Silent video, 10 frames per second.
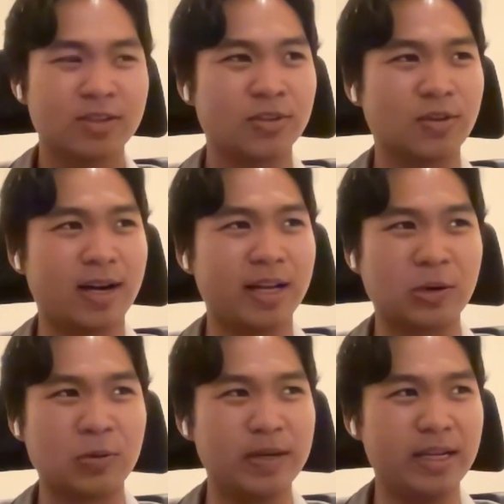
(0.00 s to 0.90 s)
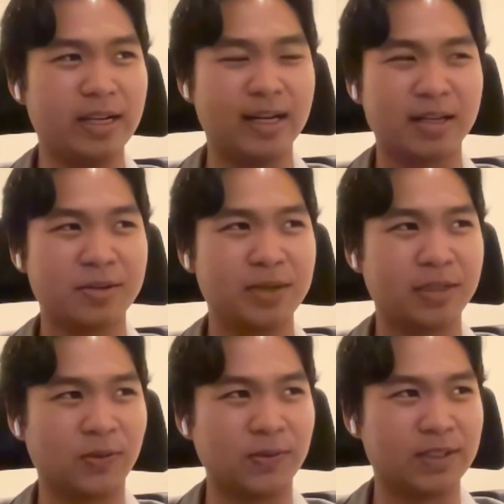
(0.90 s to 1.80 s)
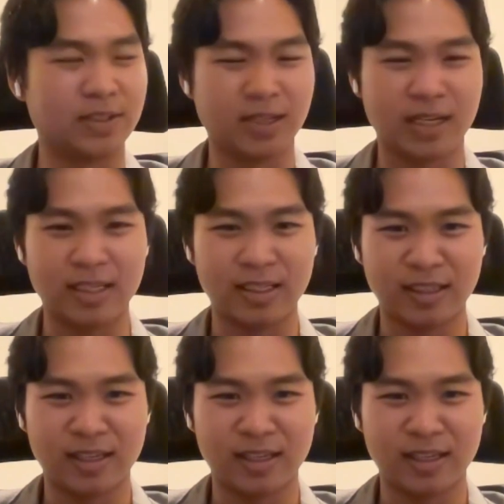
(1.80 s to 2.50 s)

So I quit cold turkey.